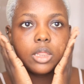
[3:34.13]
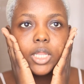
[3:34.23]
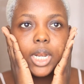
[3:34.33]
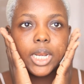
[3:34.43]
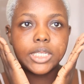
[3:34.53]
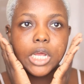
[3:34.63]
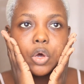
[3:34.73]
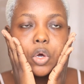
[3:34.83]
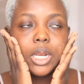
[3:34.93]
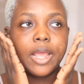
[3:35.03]
Then later
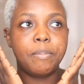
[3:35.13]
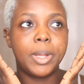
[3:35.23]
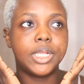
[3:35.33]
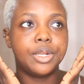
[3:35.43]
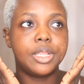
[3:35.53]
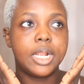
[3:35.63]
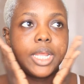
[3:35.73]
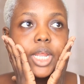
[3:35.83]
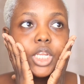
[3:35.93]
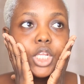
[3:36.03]
on, I met another
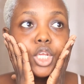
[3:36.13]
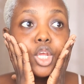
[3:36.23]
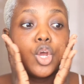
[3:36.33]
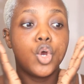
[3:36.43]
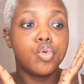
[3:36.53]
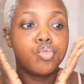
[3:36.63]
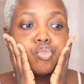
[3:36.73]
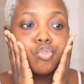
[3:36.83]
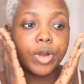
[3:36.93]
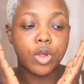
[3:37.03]
lady
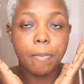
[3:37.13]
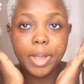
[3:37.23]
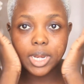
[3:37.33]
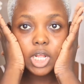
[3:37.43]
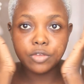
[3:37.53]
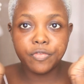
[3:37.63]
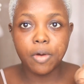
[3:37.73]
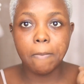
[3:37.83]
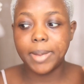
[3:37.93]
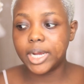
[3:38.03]
who recommended
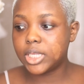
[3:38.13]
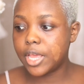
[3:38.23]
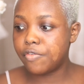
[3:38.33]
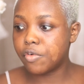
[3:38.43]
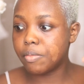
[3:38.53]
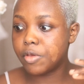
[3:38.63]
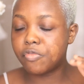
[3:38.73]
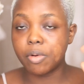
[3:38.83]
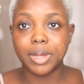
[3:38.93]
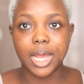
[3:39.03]
Form Bat A for me
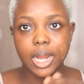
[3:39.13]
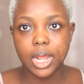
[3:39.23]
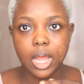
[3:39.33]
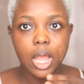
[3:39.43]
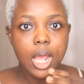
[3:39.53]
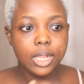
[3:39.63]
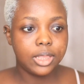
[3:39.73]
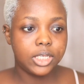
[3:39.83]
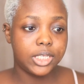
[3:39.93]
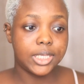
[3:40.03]
from Ghana.
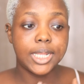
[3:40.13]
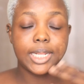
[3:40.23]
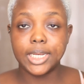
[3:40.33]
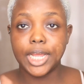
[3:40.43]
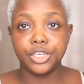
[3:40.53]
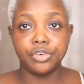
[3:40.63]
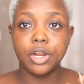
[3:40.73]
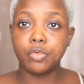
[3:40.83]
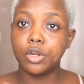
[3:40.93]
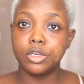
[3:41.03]
She said that the
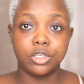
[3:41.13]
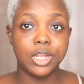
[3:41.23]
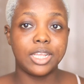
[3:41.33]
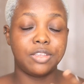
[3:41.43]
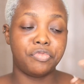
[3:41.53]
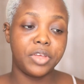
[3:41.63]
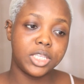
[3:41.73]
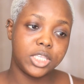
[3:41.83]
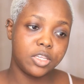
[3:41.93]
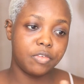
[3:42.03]
Nigerian one was not as
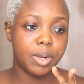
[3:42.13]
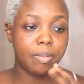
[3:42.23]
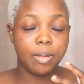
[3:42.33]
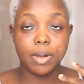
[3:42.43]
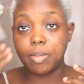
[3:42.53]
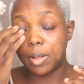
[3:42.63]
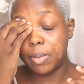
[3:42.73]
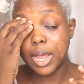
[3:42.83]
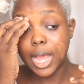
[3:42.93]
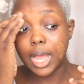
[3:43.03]
effective, blah blah blah blah
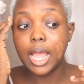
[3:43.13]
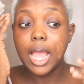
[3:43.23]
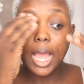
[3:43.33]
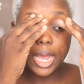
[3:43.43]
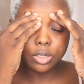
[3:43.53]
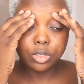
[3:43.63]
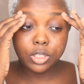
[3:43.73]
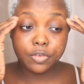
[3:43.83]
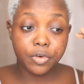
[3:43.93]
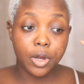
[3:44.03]
blah. I
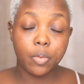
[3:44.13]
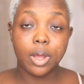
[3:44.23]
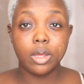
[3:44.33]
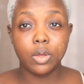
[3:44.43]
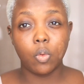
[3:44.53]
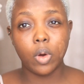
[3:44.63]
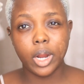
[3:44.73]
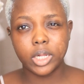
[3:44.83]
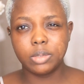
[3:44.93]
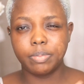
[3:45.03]
used it for a while, it
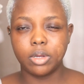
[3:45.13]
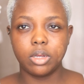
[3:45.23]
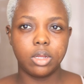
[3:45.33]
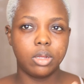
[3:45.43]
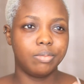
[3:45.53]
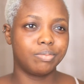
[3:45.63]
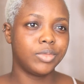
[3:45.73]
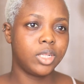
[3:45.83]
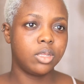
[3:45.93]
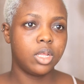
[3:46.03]
worked, but
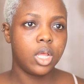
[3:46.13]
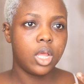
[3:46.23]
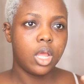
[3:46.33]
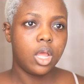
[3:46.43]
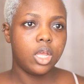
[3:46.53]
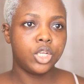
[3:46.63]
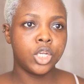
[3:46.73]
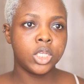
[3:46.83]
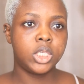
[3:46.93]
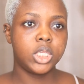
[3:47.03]
it
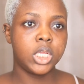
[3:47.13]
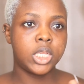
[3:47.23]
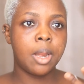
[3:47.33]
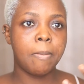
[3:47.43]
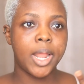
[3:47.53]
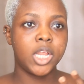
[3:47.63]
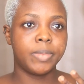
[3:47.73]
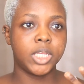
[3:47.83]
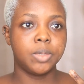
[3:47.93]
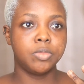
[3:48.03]
didn't manage
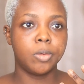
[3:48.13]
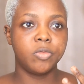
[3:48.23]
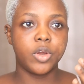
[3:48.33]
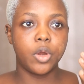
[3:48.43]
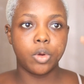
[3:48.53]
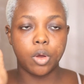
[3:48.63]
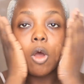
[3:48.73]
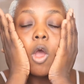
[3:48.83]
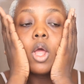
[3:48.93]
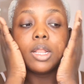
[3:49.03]
my symptoms very well.
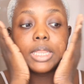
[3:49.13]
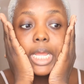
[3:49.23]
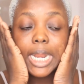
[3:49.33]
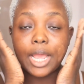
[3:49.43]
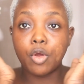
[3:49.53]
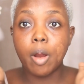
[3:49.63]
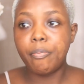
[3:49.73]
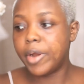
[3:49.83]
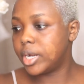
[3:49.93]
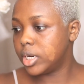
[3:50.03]
Then I
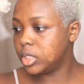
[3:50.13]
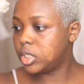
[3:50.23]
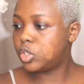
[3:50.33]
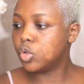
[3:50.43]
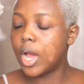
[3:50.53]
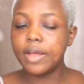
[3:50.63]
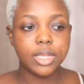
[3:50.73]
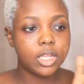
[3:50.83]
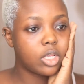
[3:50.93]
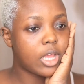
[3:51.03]
got pregnant, so
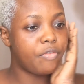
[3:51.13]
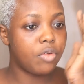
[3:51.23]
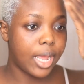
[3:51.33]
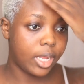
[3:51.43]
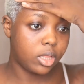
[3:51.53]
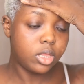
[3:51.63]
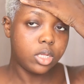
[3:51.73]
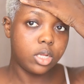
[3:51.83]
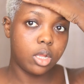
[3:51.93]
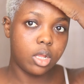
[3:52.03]
after, I feel like
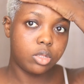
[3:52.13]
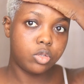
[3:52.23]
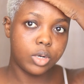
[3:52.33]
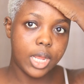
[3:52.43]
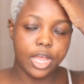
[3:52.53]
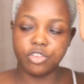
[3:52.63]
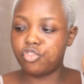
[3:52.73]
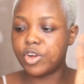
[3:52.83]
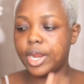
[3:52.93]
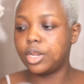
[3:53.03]
the toner has
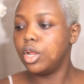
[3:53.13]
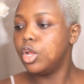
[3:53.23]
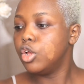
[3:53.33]
dried.